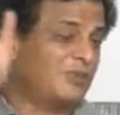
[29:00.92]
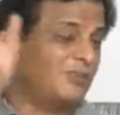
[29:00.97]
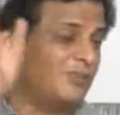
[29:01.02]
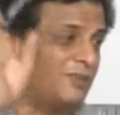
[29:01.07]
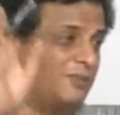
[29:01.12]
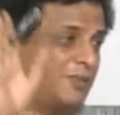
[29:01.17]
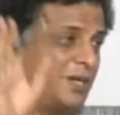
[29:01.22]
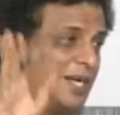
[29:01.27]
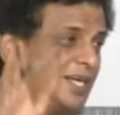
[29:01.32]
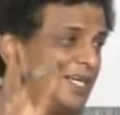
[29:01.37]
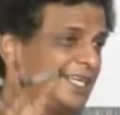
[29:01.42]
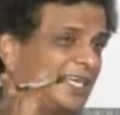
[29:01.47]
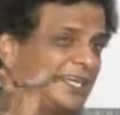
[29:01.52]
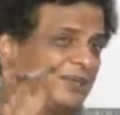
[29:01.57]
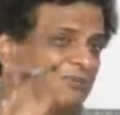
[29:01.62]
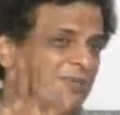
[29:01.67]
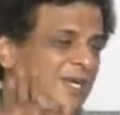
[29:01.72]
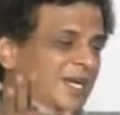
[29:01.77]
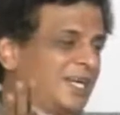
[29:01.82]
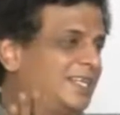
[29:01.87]
of the body
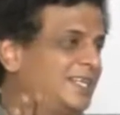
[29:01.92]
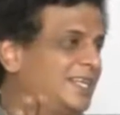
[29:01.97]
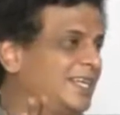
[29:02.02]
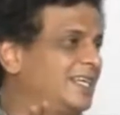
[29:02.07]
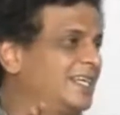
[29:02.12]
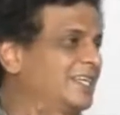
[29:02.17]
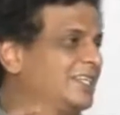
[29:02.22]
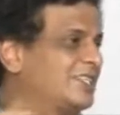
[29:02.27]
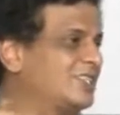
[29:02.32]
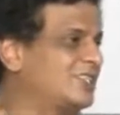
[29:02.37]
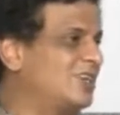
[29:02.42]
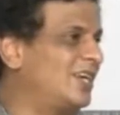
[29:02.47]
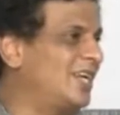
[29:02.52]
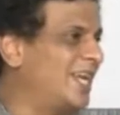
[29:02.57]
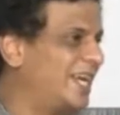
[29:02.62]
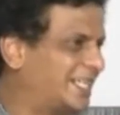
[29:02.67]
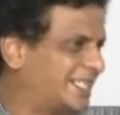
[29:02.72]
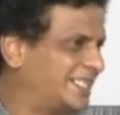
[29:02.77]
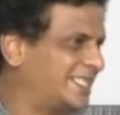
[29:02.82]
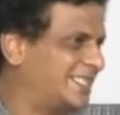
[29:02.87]
and mind, then it is
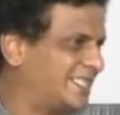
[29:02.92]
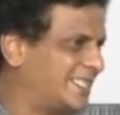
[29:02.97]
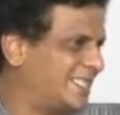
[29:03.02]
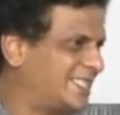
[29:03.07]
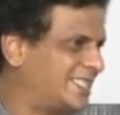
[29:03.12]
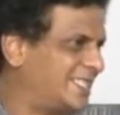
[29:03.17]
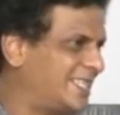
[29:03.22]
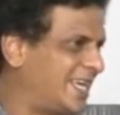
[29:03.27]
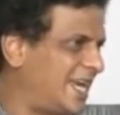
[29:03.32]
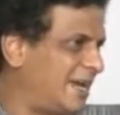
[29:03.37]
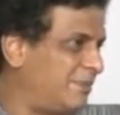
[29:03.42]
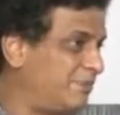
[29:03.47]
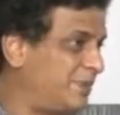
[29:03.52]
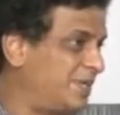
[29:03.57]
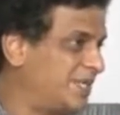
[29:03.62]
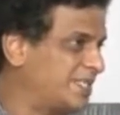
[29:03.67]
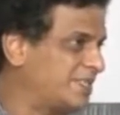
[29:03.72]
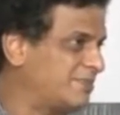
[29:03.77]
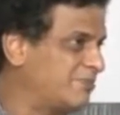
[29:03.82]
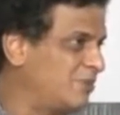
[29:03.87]
called ecstasy,
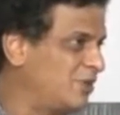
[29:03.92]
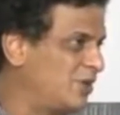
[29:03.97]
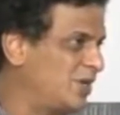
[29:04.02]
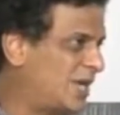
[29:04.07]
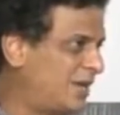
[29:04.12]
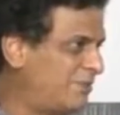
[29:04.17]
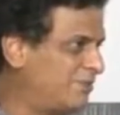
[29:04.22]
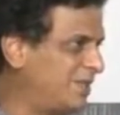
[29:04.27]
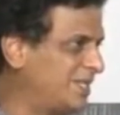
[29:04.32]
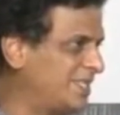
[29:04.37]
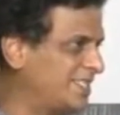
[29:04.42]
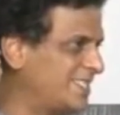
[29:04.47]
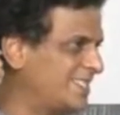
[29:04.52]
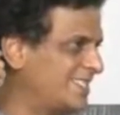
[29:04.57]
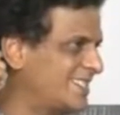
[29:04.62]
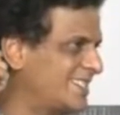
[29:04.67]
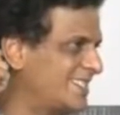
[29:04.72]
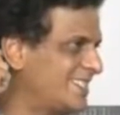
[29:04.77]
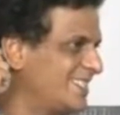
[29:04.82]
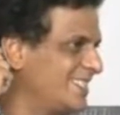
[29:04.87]
happiness, more happiness.
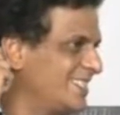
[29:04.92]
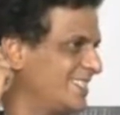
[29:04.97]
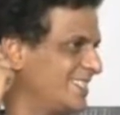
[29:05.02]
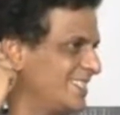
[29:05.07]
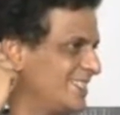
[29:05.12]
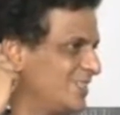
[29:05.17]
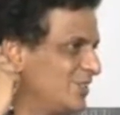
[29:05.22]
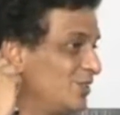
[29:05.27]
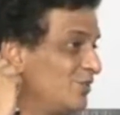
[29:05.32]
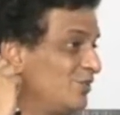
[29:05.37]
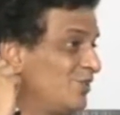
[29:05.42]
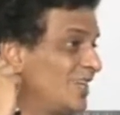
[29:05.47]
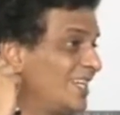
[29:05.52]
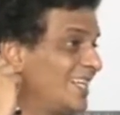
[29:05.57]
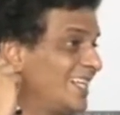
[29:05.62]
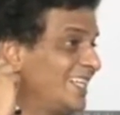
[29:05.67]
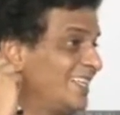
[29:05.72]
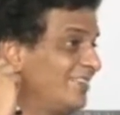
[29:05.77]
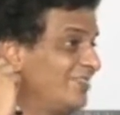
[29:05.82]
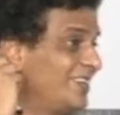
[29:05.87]
You
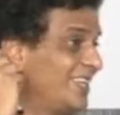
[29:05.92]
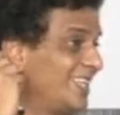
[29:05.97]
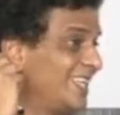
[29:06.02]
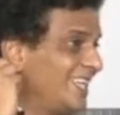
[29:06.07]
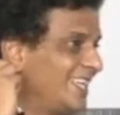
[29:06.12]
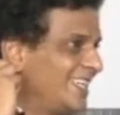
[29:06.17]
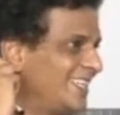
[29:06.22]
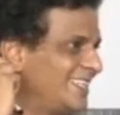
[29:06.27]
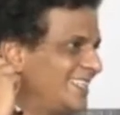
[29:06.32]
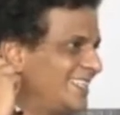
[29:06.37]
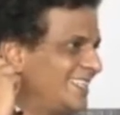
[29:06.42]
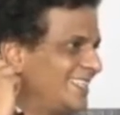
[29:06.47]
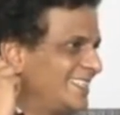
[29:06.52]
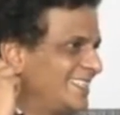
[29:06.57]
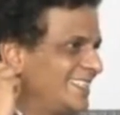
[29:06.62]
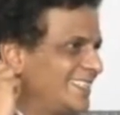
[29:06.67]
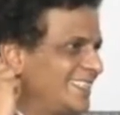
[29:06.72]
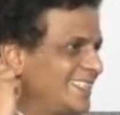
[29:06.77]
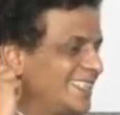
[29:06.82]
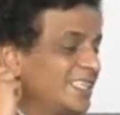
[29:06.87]
forget everything.
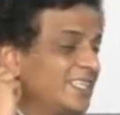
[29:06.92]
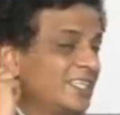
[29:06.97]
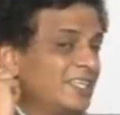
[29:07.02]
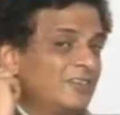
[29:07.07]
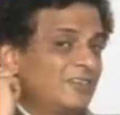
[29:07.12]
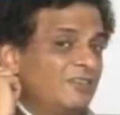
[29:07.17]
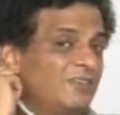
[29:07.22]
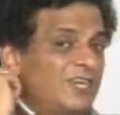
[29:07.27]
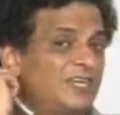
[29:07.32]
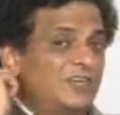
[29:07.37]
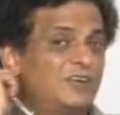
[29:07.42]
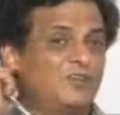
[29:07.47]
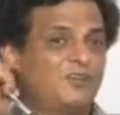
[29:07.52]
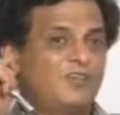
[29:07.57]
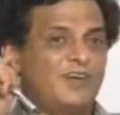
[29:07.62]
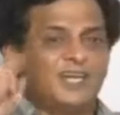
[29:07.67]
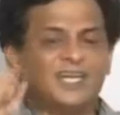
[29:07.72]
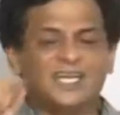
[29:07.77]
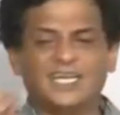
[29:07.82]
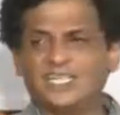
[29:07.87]
When you
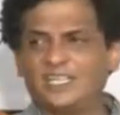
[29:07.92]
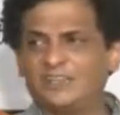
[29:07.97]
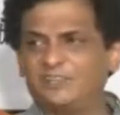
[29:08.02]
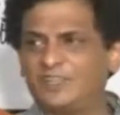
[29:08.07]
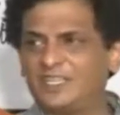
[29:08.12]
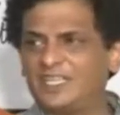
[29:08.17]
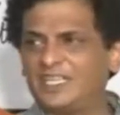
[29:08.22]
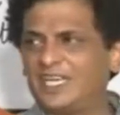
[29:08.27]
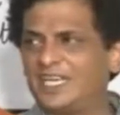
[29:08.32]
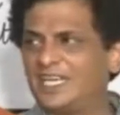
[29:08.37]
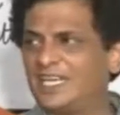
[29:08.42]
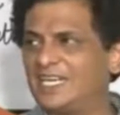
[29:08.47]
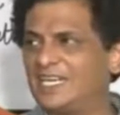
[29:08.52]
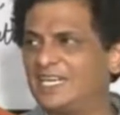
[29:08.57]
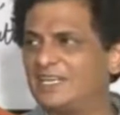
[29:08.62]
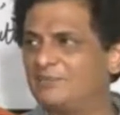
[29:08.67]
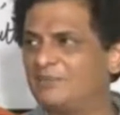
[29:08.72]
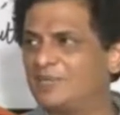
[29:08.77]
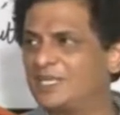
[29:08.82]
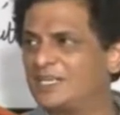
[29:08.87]
forget everything,
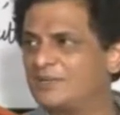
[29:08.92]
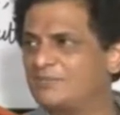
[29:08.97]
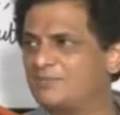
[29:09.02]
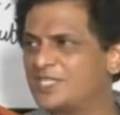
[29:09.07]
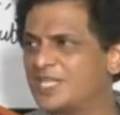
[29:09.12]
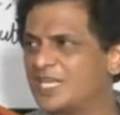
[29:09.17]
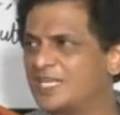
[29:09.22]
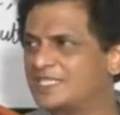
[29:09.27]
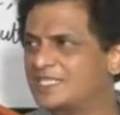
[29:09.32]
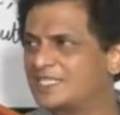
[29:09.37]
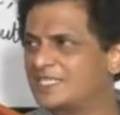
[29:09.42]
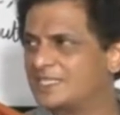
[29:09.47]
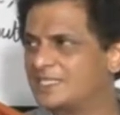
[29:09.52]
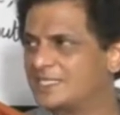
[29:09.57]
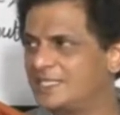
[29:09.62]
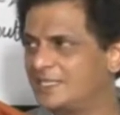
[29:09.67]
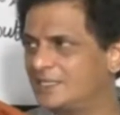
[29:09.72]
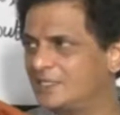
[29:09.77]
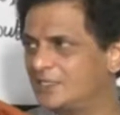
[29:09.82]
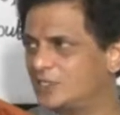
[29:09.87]
it becomes
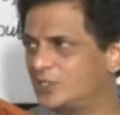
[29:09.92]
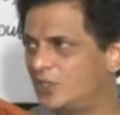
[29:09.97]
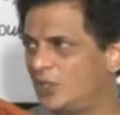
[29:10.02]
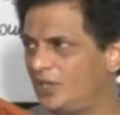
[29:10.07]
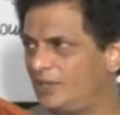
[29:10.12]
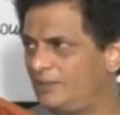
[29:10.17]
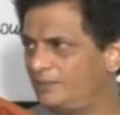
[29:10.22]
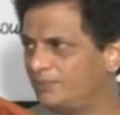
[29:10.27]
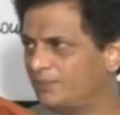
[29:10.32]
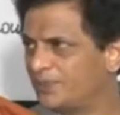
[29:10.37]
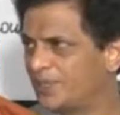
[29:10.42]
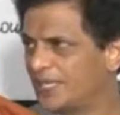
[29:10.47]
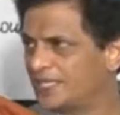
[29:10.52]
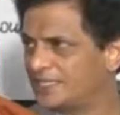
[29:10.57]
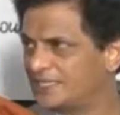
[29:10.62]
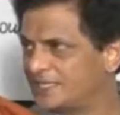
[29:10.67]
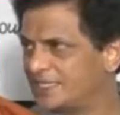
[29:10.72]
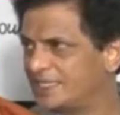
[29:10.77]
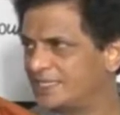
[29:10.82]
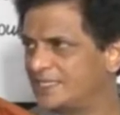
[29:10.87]
ecstasy. It is called
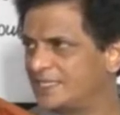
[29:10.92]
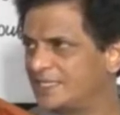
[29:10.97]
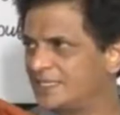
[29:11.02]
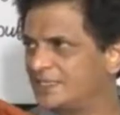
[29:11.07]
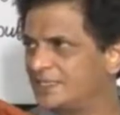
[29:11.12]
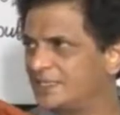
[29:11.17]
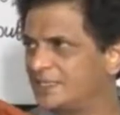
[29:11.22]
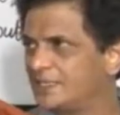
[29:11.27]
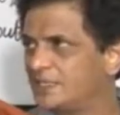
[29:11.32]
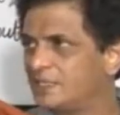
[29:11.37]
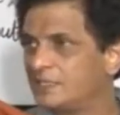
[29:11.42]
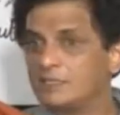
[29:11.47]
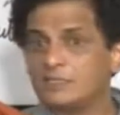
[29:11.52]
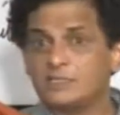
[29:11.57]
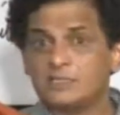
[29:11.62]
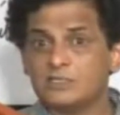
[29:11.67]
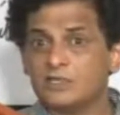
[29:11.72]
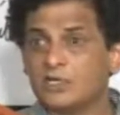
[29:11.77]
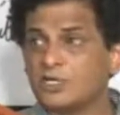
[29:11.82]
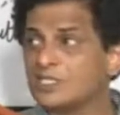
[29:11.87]
ecstasy.
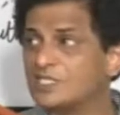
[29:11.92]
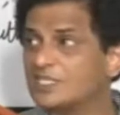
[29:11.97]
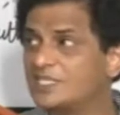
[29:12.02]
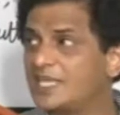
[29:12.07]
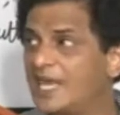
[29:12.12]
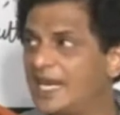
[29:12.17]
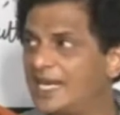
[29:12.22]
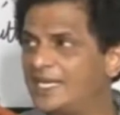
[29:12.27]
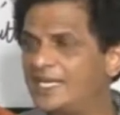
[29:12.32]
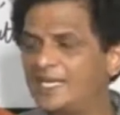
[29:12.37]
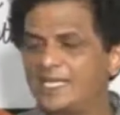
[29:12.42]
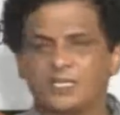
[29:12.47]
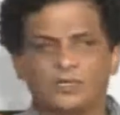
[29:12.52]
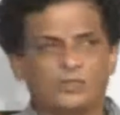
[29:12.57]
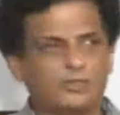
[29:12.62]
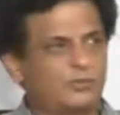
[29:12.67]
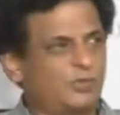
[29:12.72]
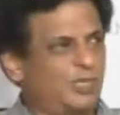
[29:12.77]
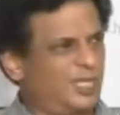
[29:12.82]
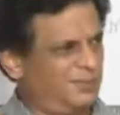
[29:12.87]
It's called standing
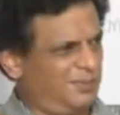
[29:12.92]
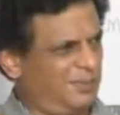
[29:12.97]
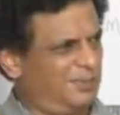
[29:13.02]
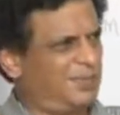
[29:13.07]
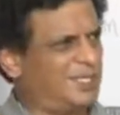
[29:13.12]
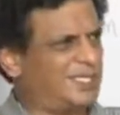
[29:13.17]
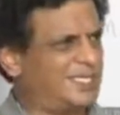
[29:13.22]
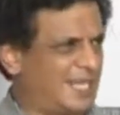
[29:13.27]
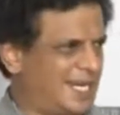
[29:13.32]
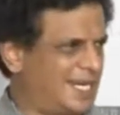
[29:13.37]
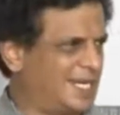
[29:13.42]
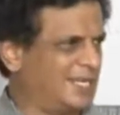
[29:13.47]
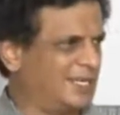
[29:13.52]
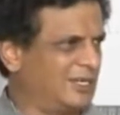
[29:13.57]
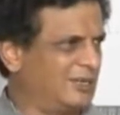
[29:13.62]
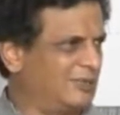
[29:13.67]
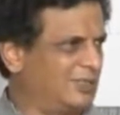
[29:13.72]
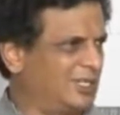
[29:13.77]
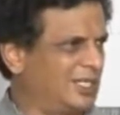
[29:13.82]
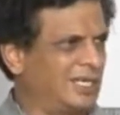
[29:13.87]
out. What do you mean by standing
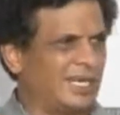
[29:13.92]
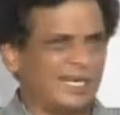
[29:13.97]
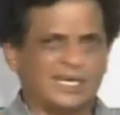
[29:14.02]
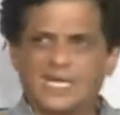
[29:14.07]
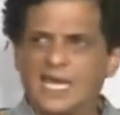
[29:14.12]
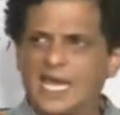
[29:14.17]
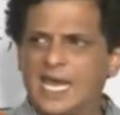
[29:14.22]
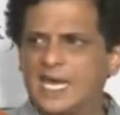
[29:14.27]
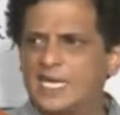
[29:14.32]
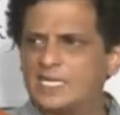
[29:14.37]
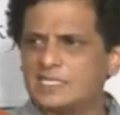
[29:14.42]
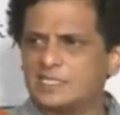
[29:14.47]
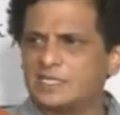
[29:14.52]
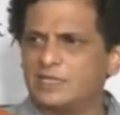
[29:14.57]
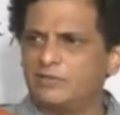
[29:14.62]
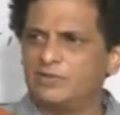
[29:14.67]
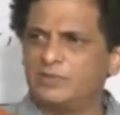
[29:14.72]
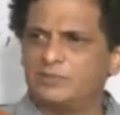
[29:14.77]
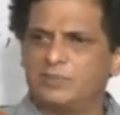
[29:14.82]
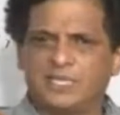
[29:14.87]
out? In a class,
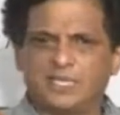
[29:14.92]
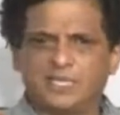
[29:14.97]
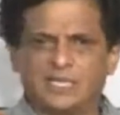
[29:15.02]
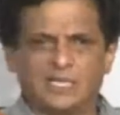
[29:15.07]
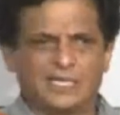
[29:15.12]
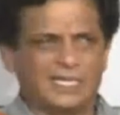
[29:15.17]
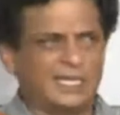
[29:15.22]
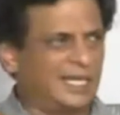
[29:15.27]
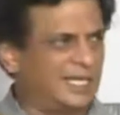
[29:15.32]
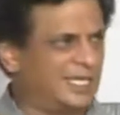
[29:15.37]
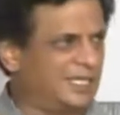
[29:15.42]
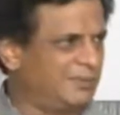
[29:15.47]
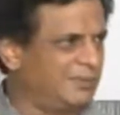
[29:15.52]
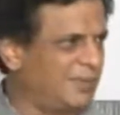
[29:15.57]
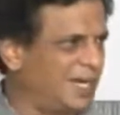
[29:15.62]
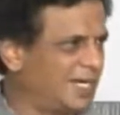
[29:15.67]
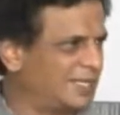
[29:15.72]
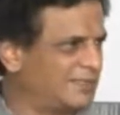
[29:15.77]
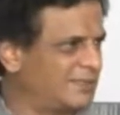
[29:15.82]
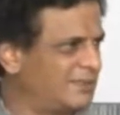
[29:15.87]
everybody getting 80
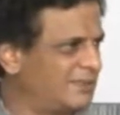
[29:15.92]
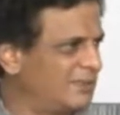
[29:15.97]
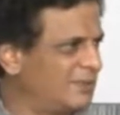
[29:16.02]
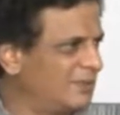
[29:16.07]
marks.